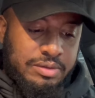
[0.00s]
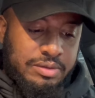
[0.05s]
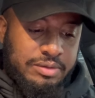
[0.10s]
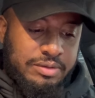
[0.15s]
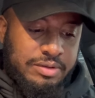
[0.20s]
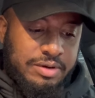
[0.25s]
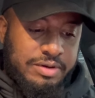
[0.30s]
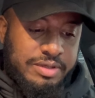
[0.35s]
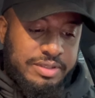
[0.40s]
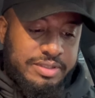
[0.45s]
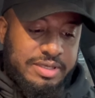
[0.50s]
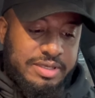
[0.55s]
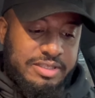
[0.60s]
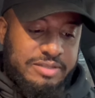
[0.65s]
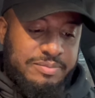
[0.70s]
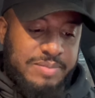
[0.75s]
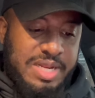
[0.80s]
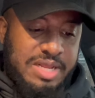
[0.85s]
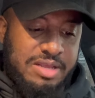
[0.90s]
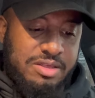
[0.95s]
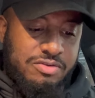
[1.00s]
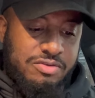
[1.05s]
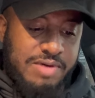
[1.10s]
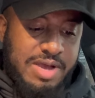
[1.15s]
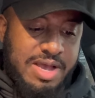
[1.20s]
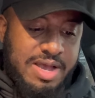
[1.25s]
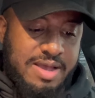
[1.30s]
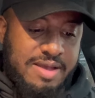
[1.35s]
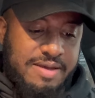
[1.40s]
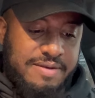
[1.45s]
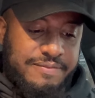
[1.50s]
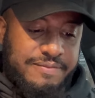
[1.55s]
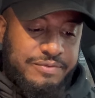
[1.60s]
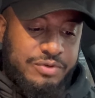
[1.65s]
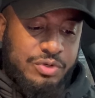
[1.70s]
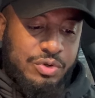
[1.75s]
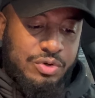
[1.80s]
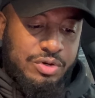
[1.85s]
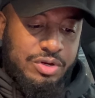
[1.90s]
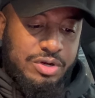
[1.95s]
36 minute drive
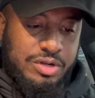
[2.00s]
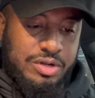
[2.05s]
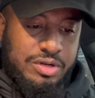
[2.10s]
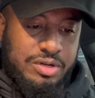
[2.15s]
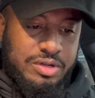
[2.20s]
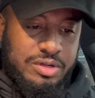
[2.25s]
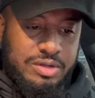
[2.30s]
total.